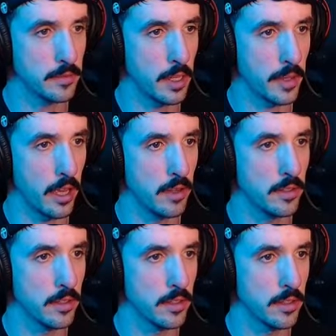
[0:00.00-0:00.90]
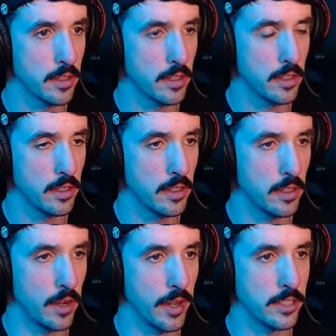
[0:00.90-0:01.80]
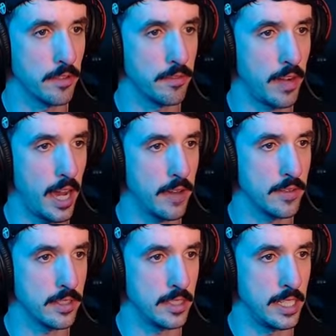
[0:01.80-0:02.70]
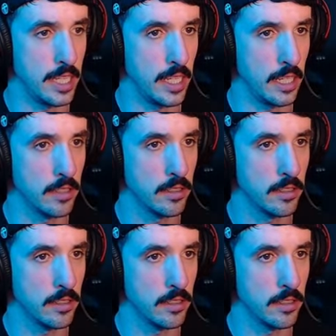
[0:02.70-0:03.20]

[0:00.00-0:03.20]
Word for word: there we go. Okay, so five is D.